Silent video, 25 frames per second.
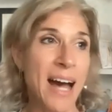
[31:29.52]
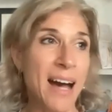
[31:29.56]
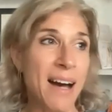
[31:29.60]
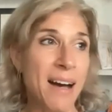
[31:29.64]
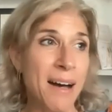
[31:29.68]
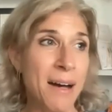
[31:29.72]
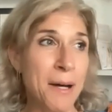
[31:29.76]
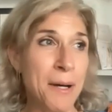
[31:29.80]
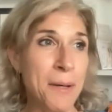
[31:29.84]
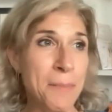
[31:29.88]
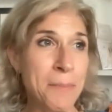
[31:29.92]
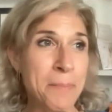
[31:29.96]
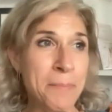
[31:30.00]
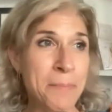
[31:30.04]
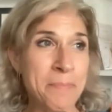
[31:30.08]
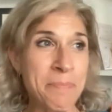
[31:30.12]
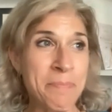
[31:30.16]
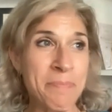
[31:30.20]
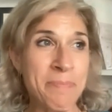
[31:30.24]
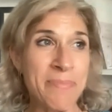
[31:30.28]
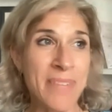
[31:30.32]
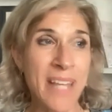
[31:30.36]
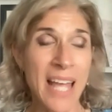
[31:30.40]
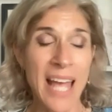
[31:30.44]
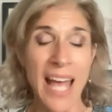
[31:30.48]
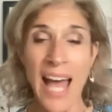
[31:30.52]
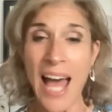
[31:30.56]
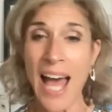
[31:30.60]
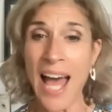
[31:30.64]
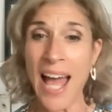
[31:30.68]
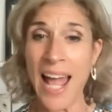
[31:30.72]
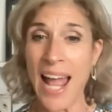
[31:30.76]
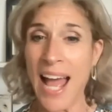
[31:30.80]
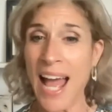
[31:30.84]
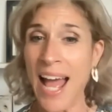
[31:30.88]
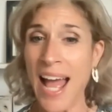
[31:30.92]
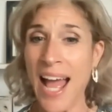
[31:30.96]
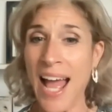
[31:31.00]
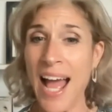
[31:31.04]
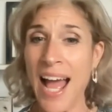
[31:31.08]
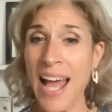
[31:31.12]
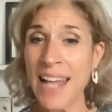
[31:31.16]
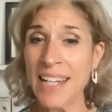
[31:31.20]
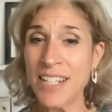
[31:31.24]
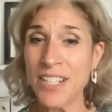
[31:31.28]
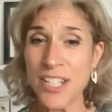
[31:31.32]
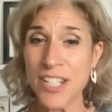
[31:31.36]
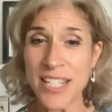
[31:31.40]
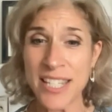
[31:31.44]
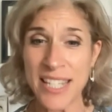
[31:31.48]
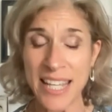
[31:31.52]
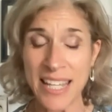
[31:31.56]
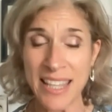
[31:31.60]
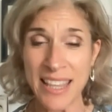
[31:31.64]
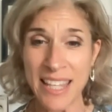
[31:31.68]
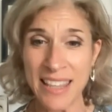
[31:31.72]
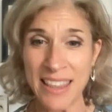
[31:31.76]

Um, I, I just think